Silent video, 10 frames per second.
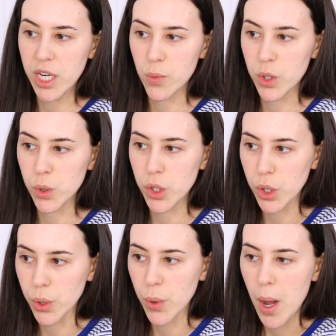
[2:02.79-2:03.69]
and
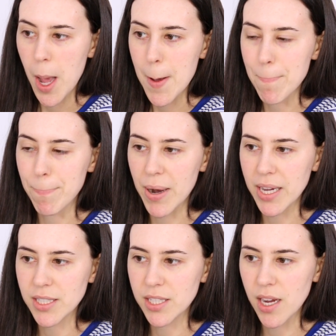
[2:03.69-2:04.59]
102,
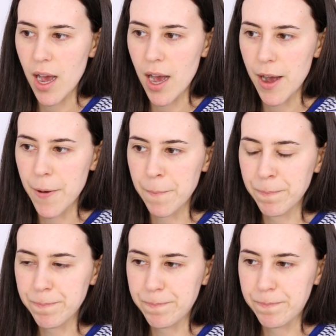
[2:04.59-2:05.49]
but
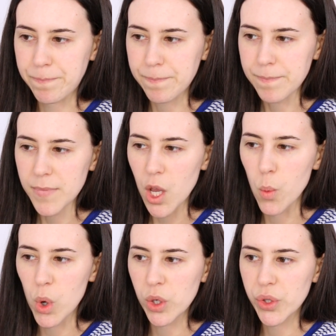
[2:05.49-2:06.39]
um,
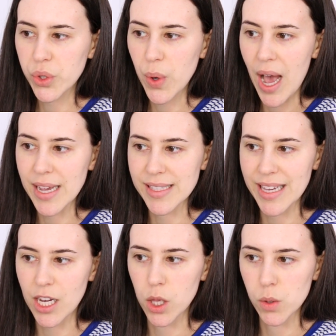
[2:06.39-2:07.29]
102 has
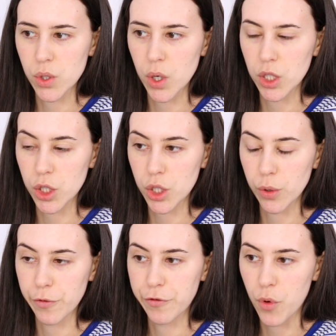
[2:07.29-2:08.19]
a closer
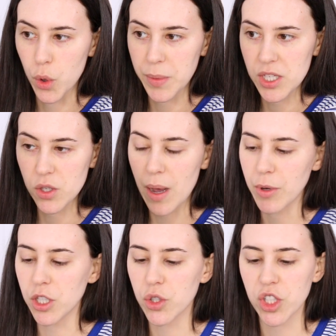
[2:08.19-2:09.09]
undertone for me. So I'm
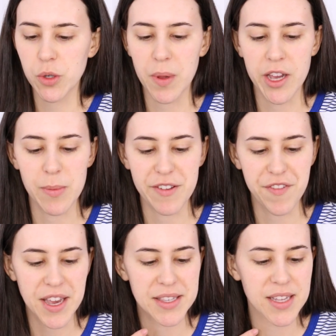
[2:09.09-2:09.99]
going to try to apply on my
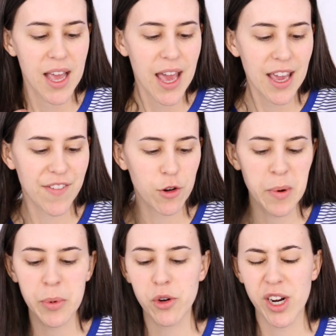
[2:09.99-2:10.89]
face. If I
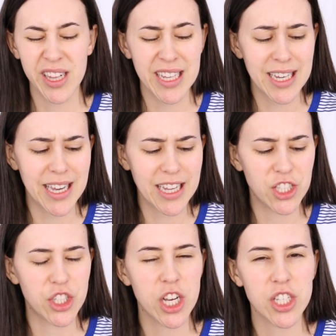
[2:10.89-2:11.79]
remember correctly,
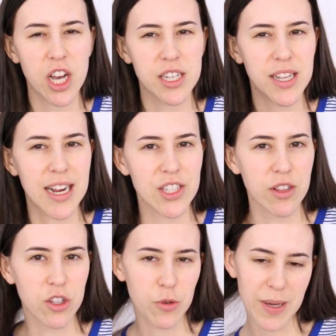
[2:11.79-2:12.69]
it does oxidize a
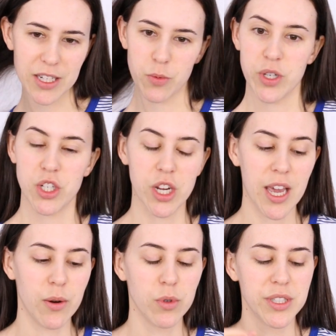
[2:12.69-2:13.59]
little bit, which
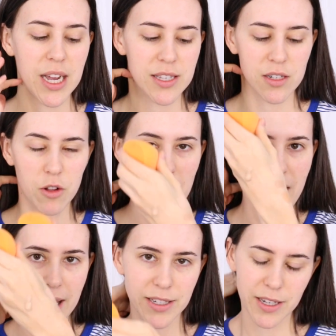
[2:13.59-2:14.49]
again, we'll test on my
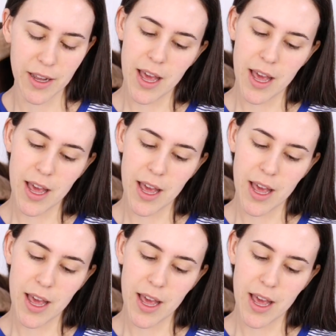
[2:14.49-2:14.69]
hand